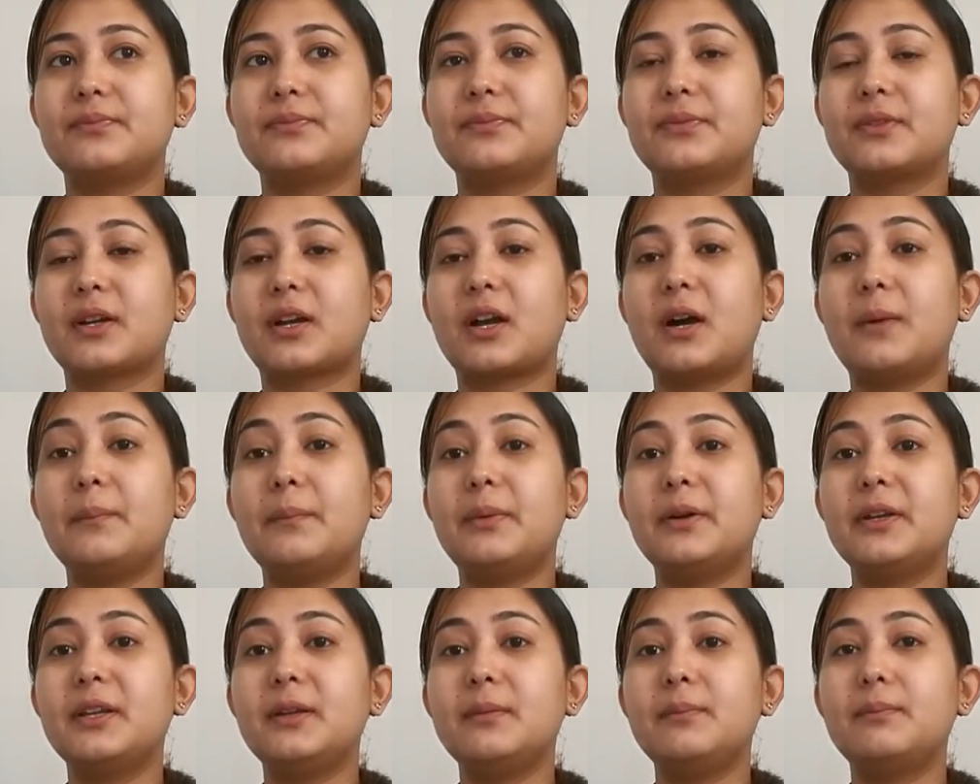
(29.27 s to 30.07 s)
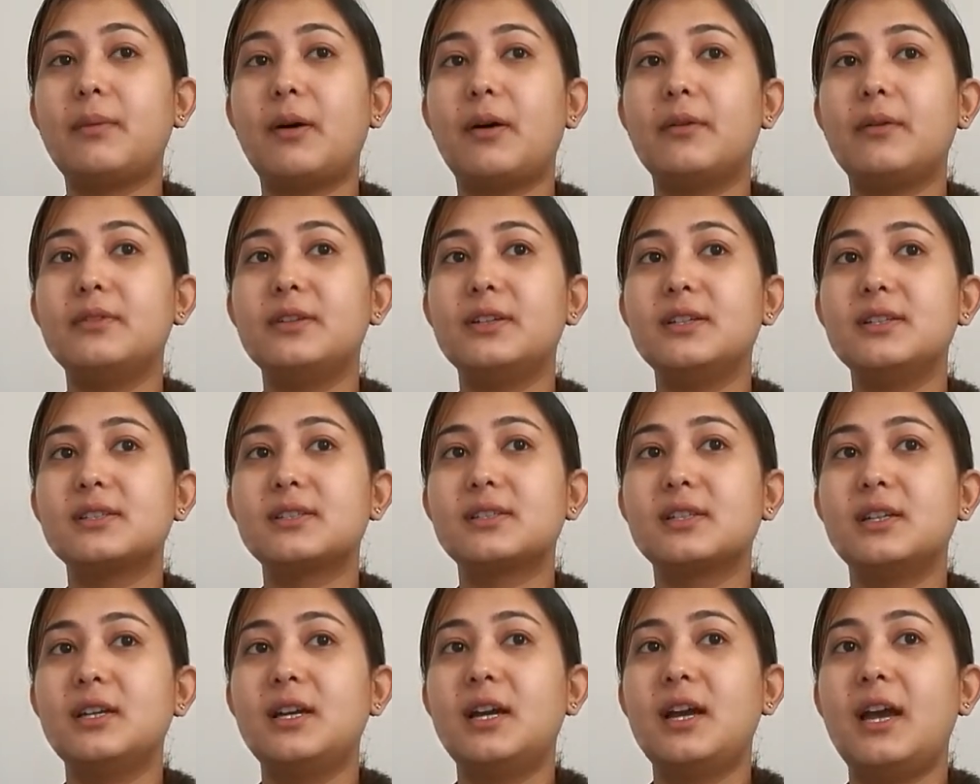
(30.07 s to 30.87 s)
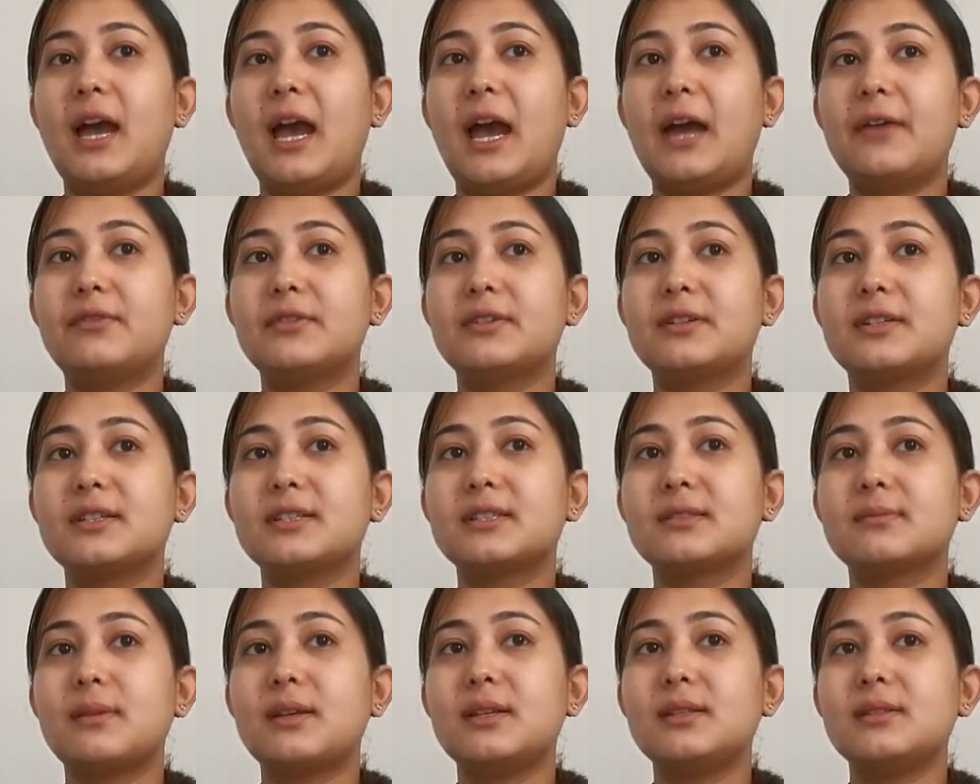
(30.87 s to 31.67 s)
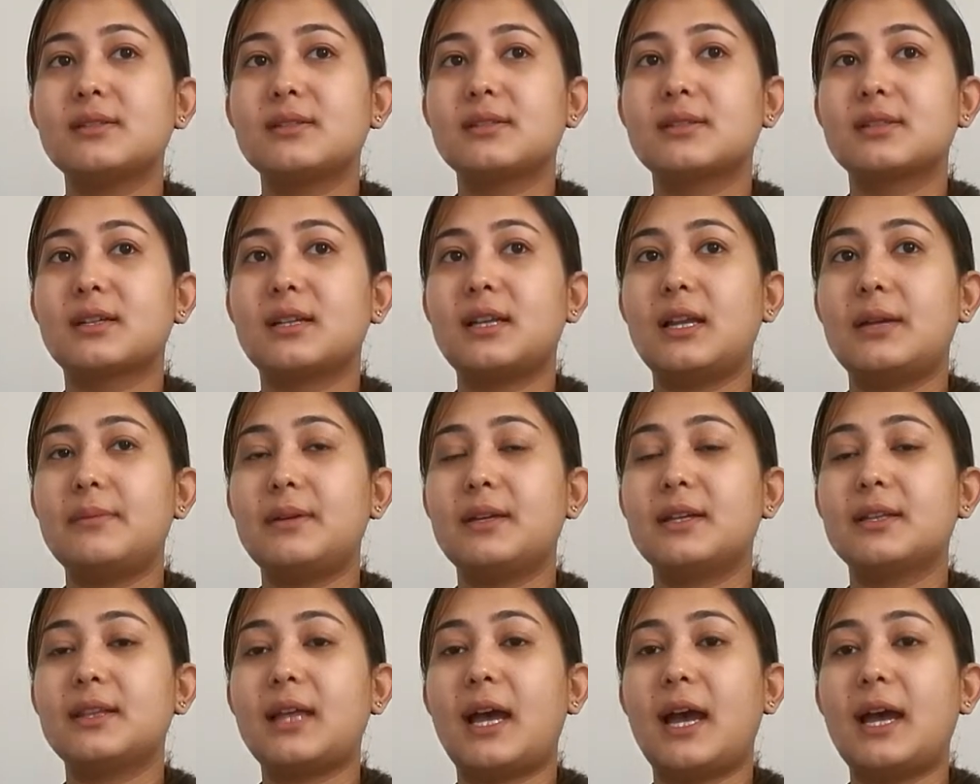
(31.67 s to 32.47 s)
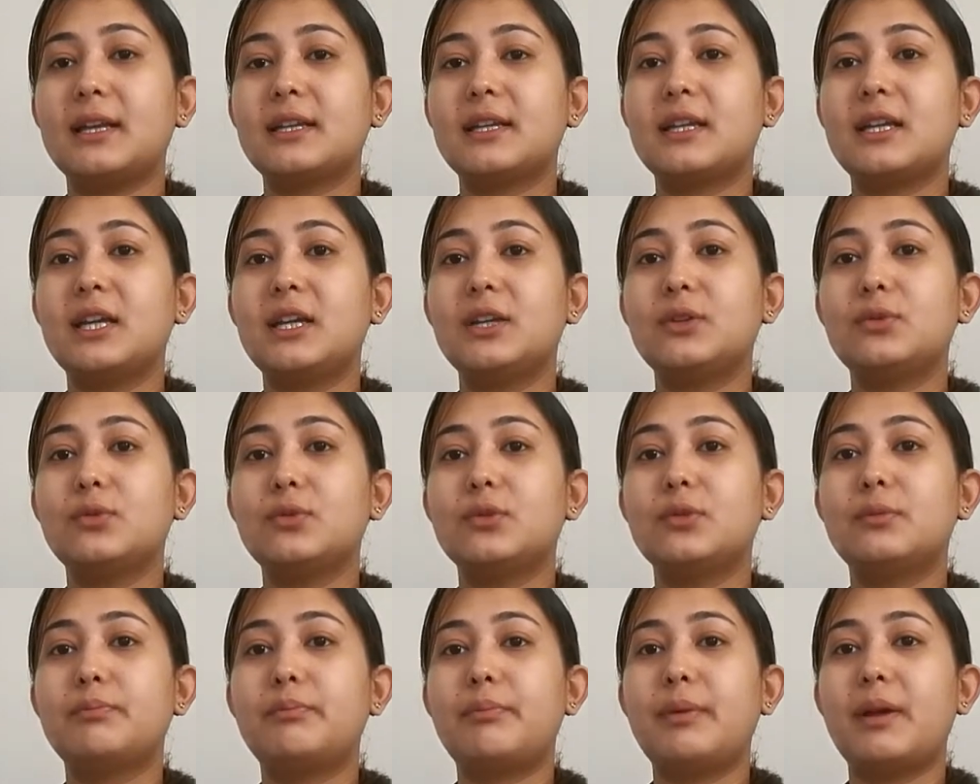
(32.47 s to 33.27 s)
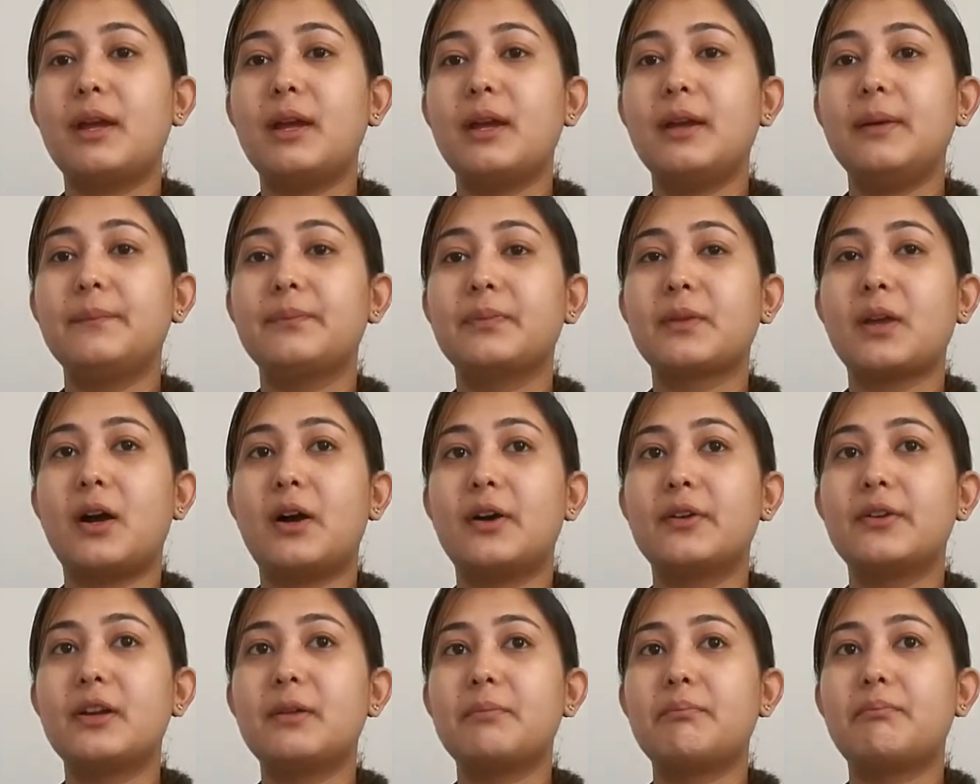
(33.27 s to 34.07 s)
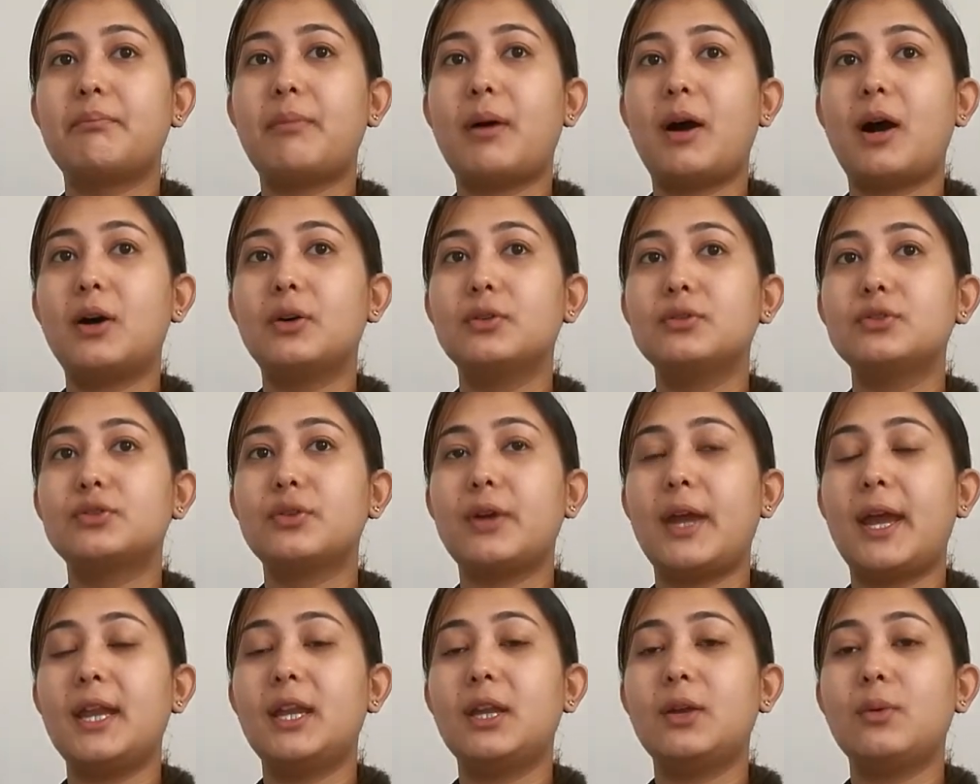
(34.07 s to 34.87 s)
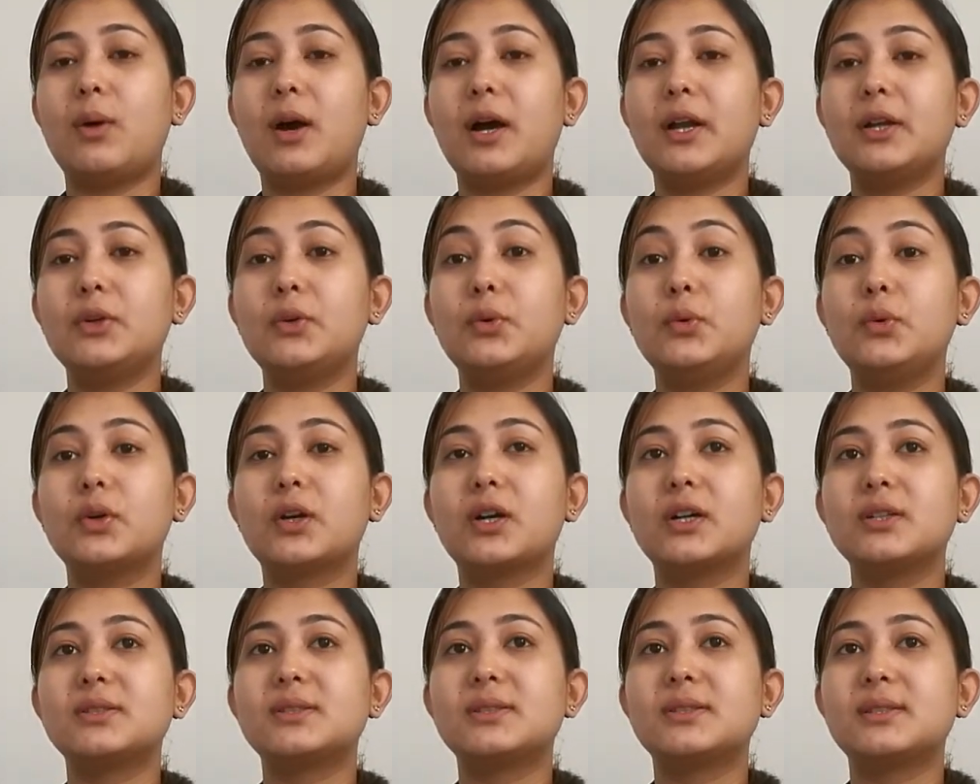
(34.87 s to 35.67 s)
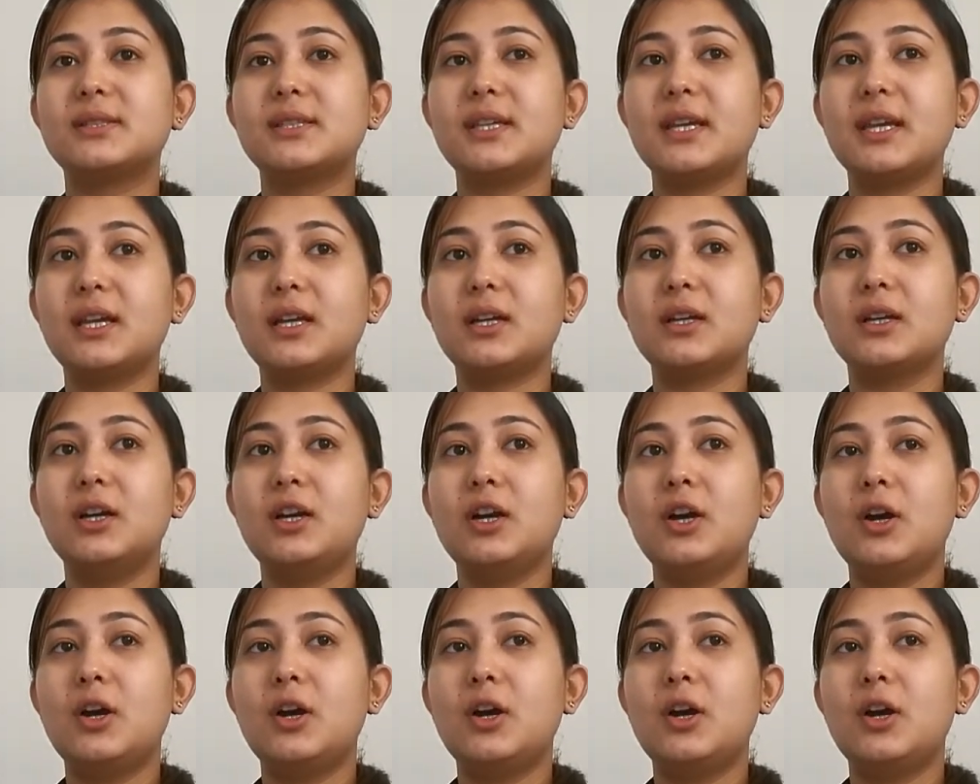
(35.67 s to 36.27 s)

The company published advertisements claiming that it would pay £100 to anyone who got sick